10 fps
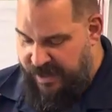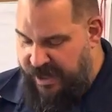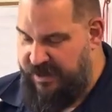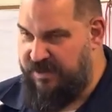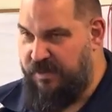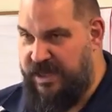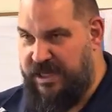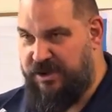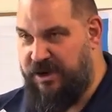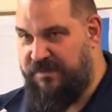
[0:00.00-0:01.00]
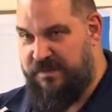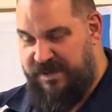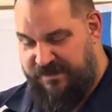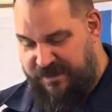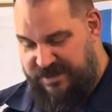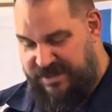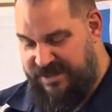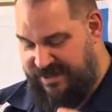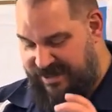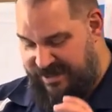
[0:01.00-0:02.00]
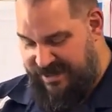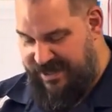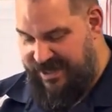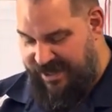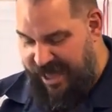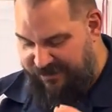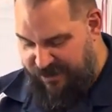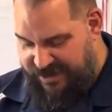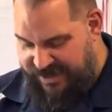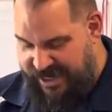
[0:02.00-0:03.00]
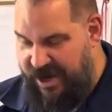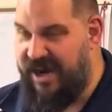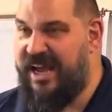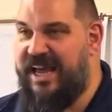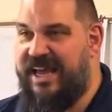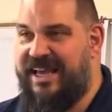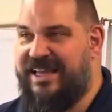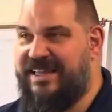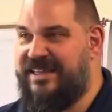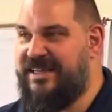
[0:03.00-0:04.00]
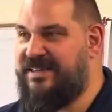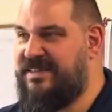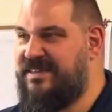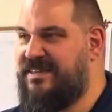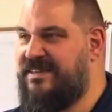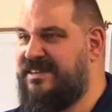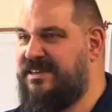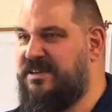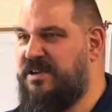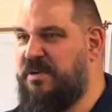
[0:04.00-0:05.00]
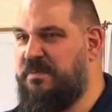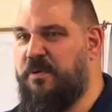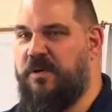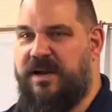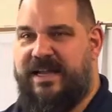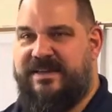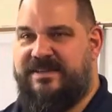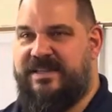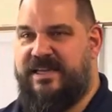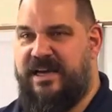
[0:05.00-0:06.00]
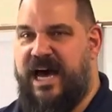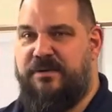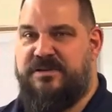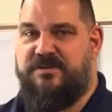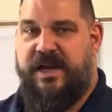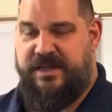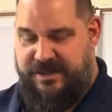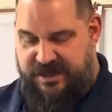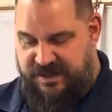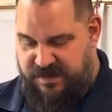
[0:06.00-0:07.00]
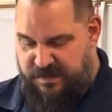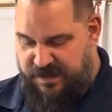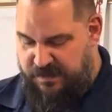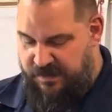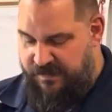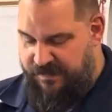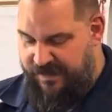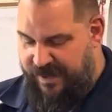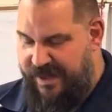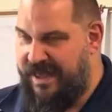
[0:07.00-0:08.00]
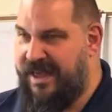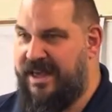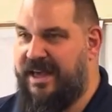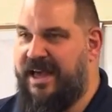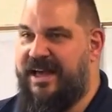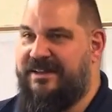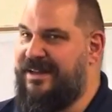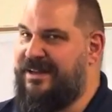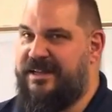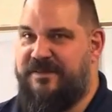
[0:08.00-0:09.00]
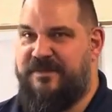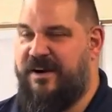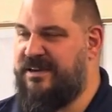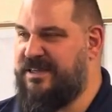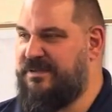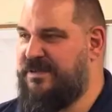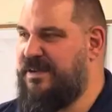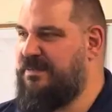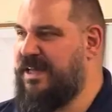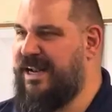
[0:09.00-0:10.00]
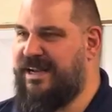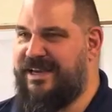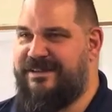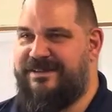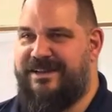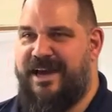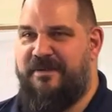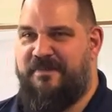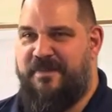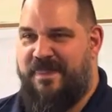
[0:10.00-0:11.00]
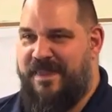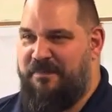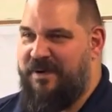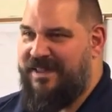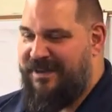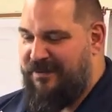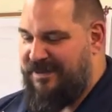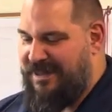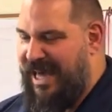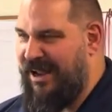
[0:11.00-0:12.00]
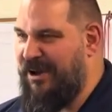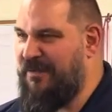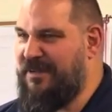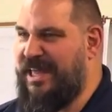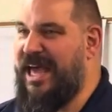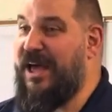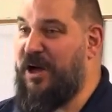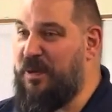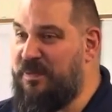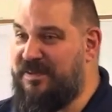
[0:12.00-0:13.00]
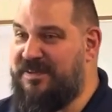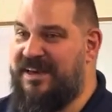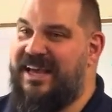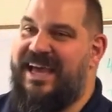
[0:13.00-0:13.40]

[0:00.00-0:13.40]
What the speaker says: And so we can learn from these verses, that verse there, this important lesson that Yah was trying to teach his people. Didn't get as far as I was planning to get today, but there was a lot. Hopefully that helps.